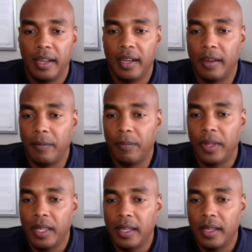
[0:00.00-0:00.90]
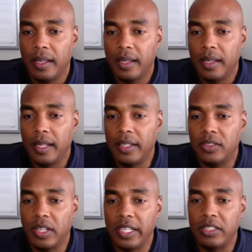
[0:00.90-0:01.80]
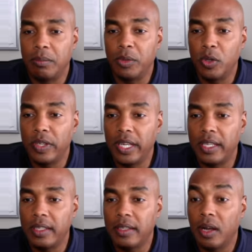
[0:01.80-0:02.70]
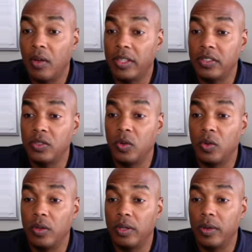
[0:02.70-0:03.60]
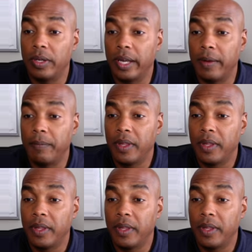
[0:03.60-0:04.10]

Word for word: um, installation moving. Oh, this is cool. Okay.